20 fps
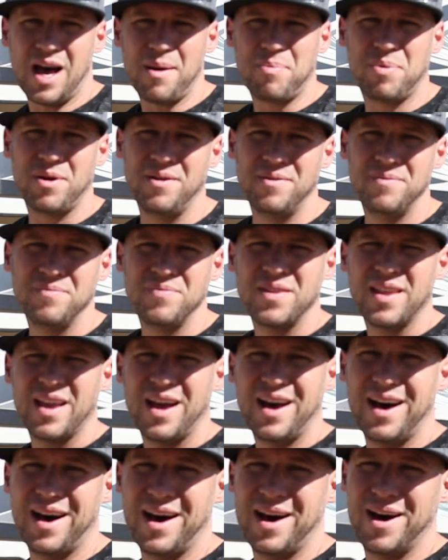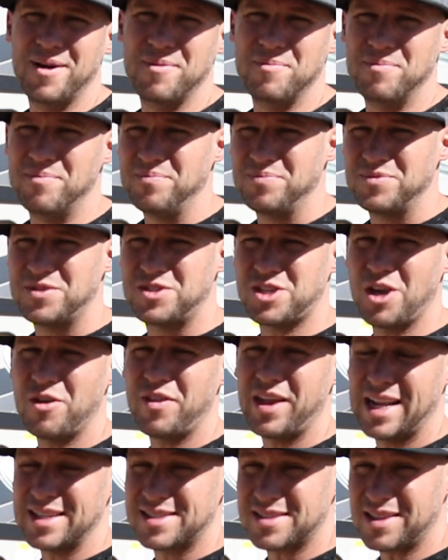up um, so
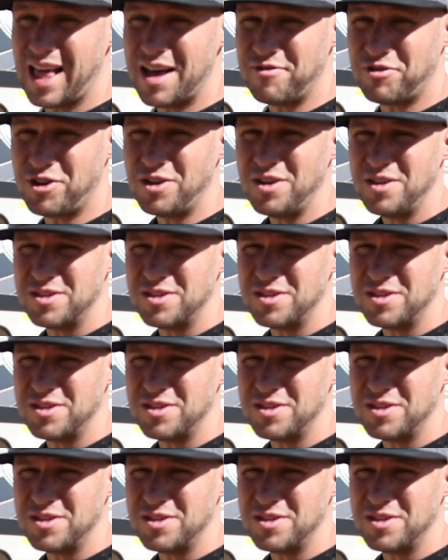that it's level.